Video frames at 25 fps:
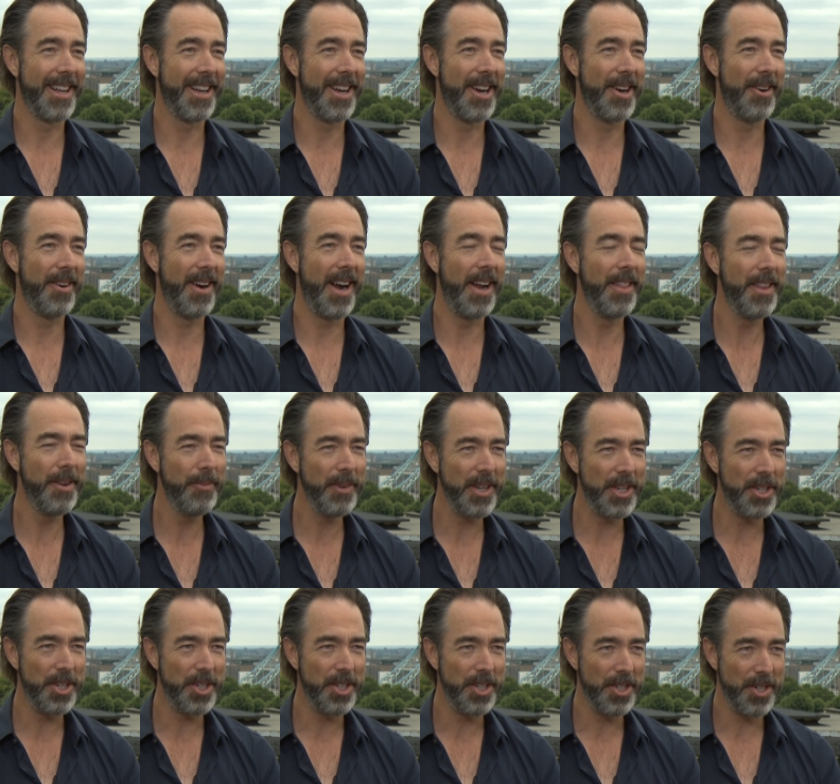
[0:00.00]
You know, right. And then we
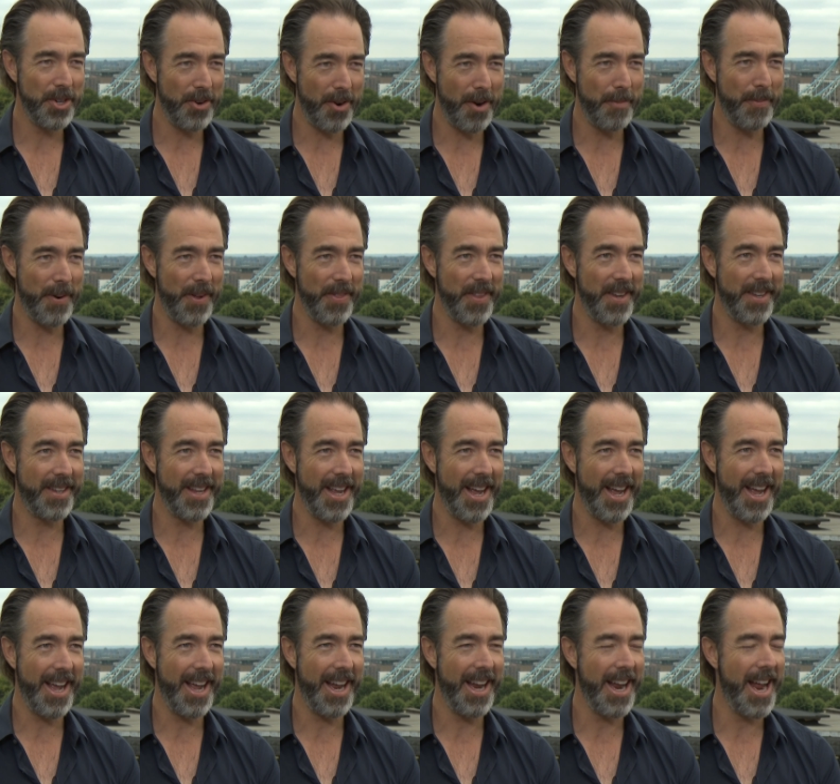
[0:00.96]
show up on the
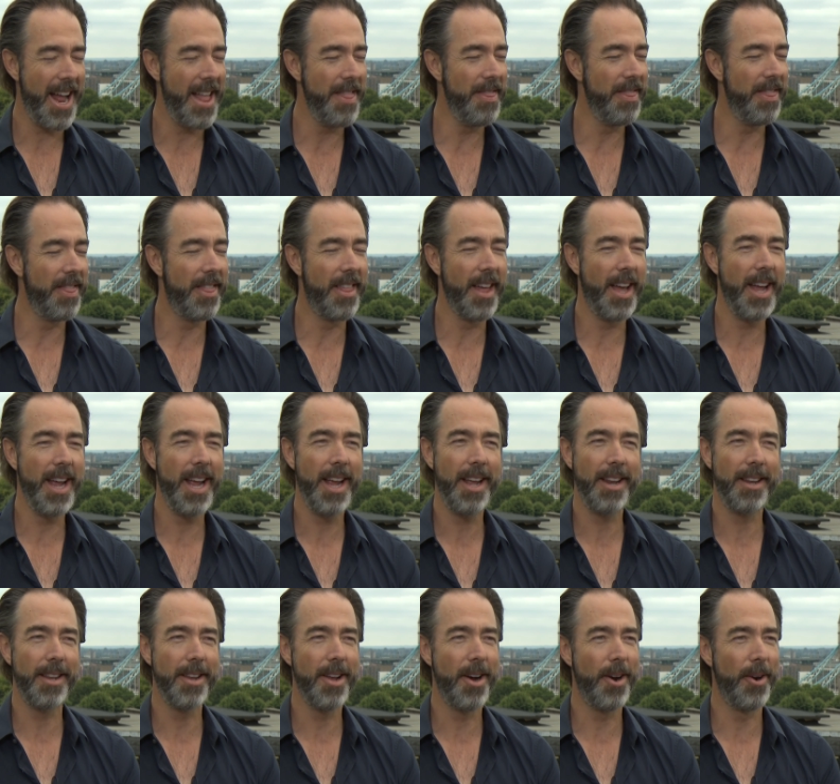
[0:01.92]
day and they
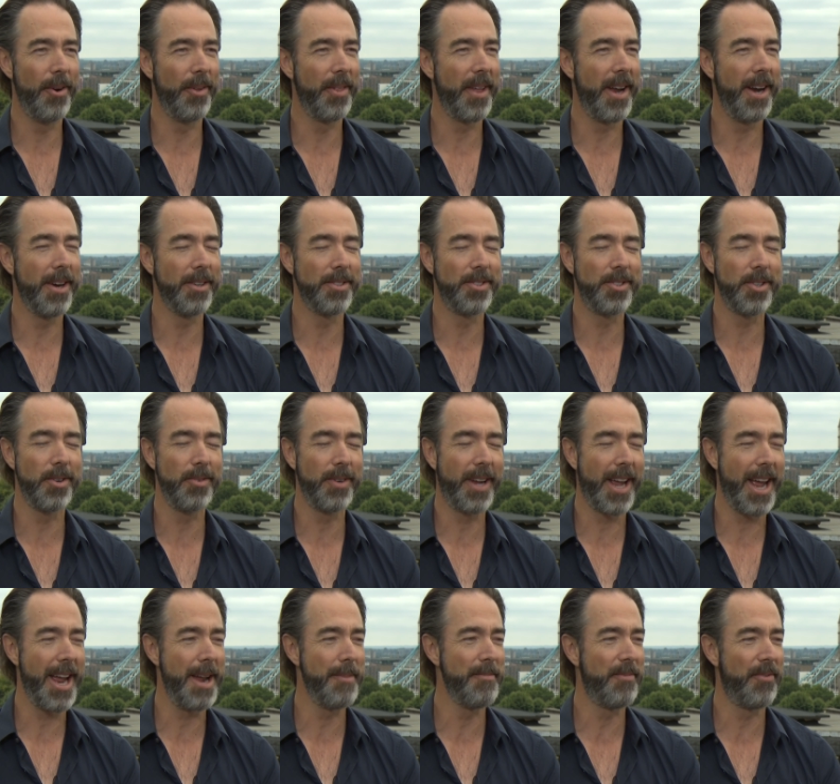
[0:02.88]
know, they are so
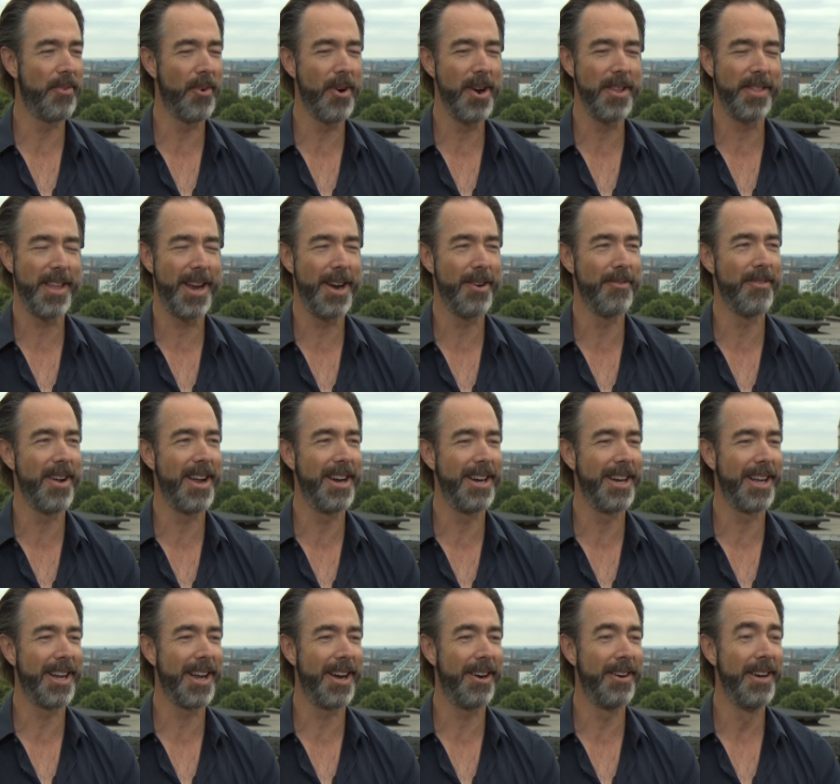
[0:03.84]
game for it, they are
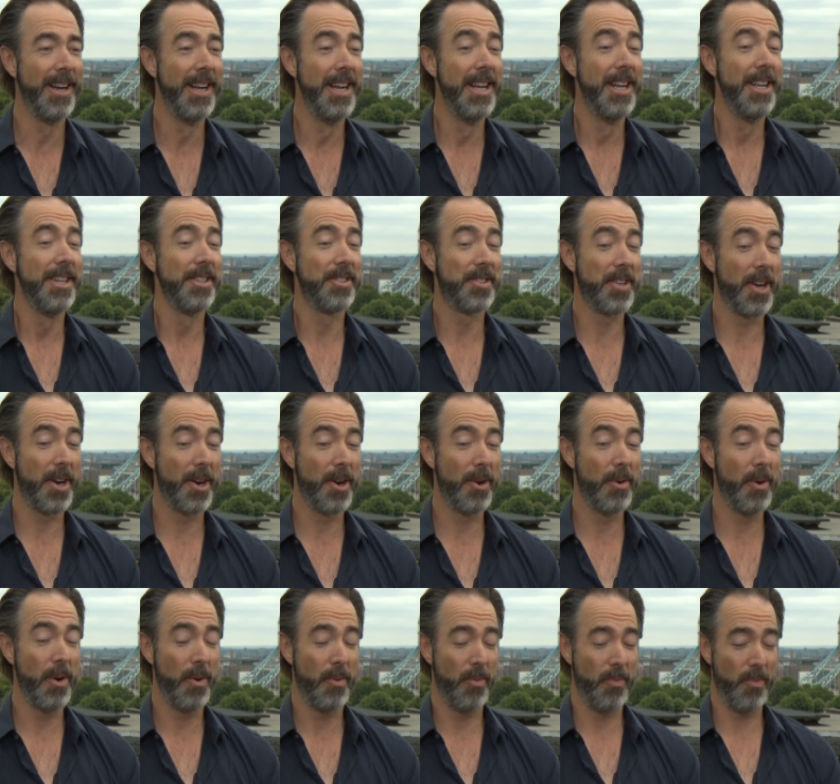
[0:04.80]
ready to go.
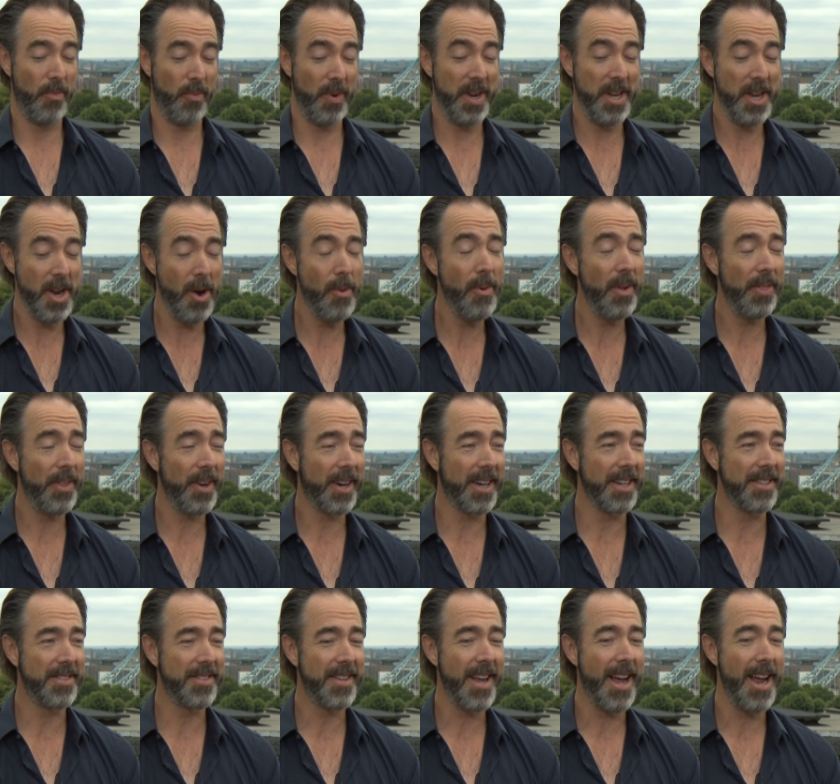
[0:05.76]
So we know what they're
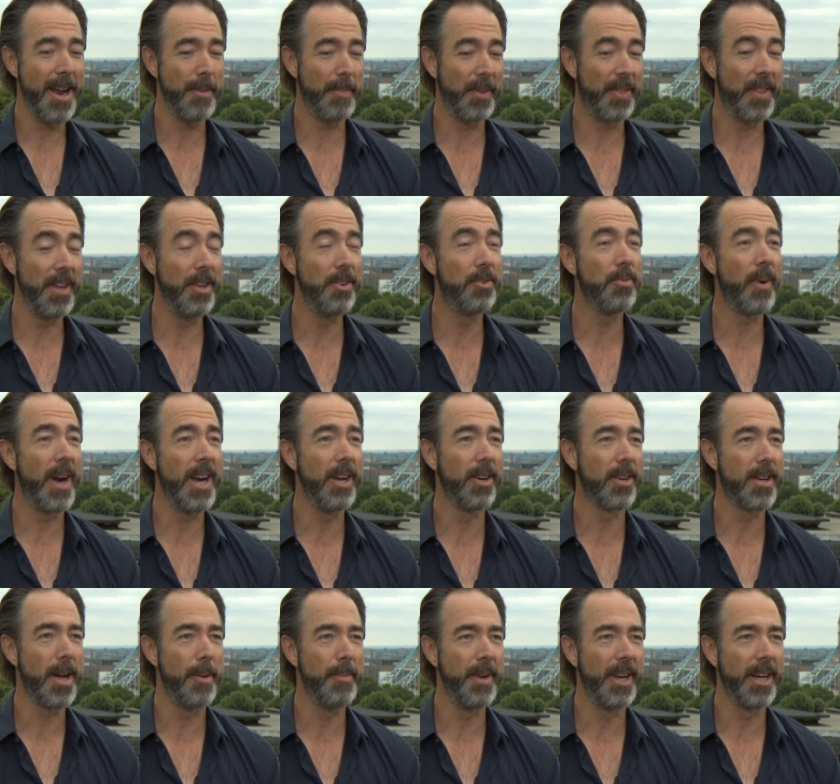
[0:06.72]
gonna say, but then Dwayne
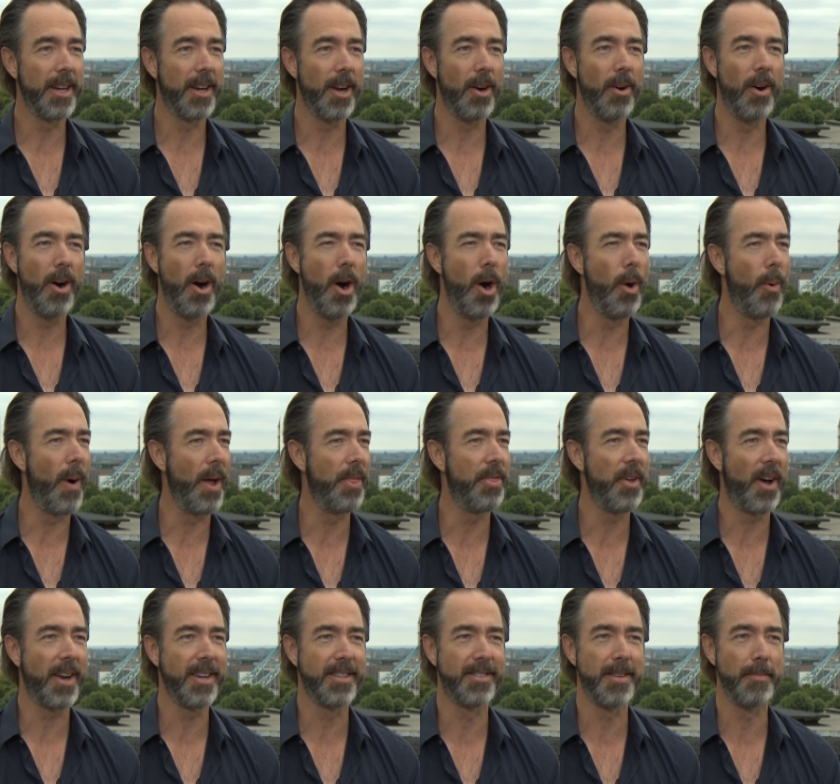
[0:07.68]
will come in and go, oh, I
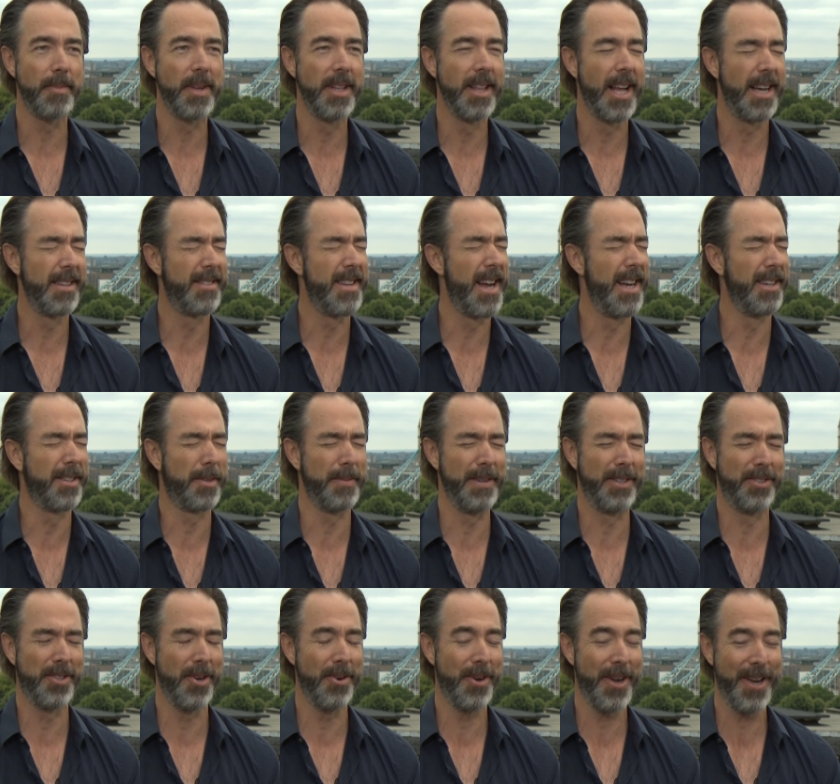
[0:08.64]
thought of something last night, it's
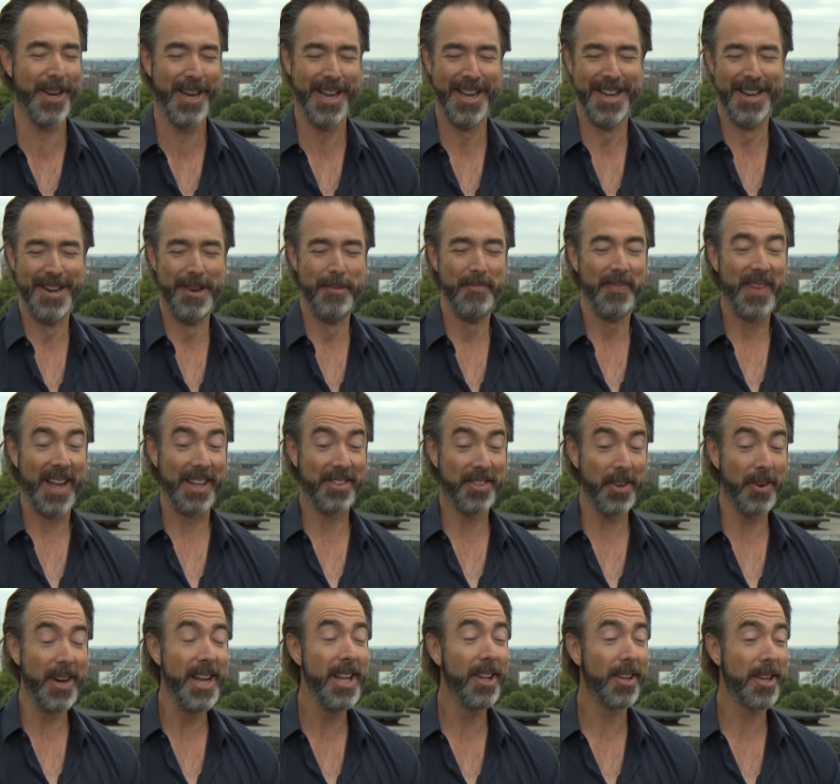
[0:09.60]
gonna be so good. And
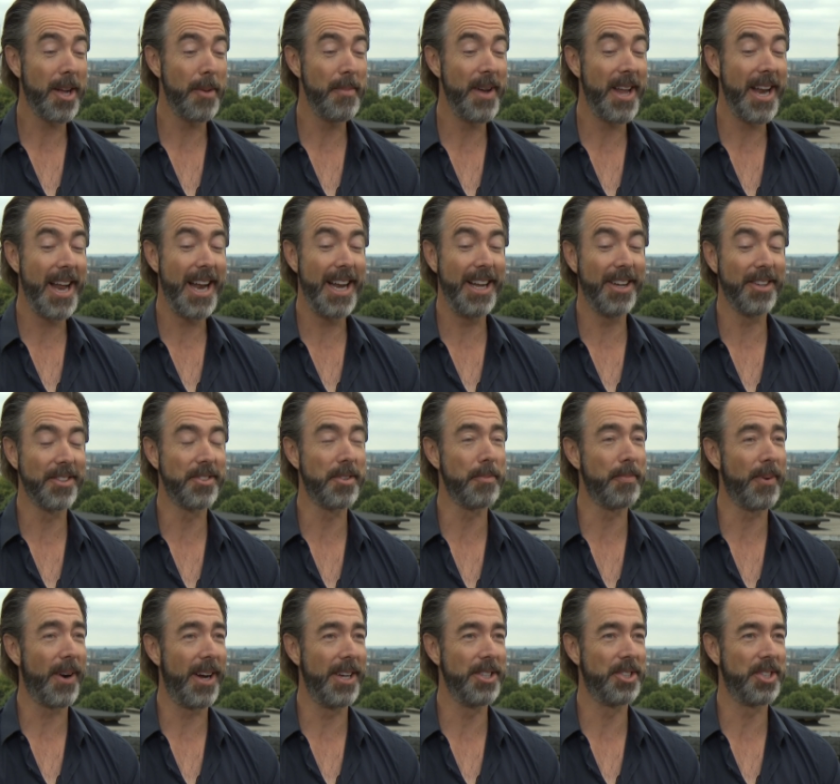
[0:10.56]
so he'll come in and he'll
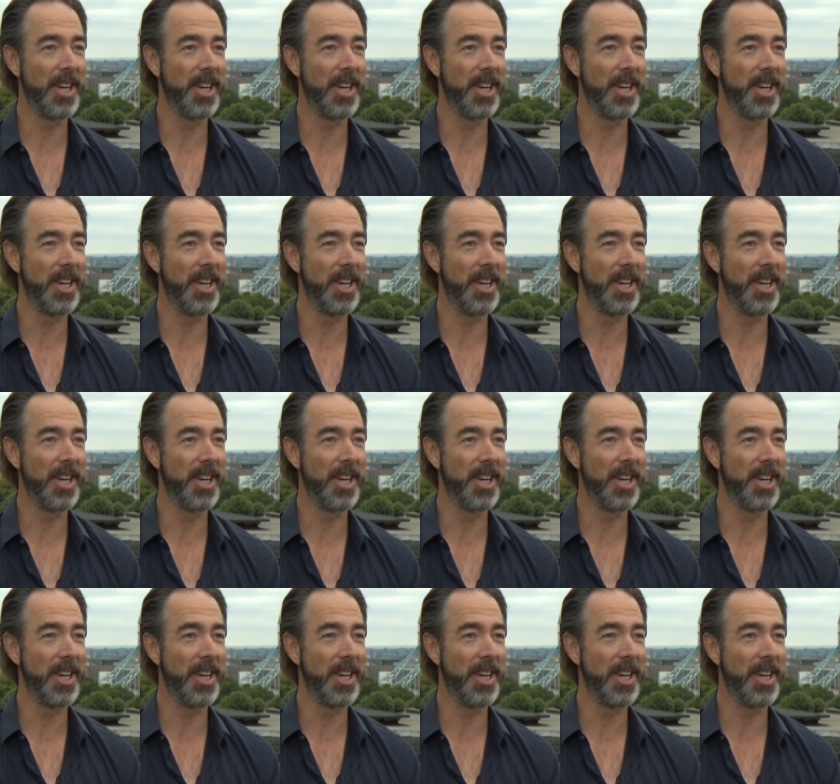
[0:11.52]
surprise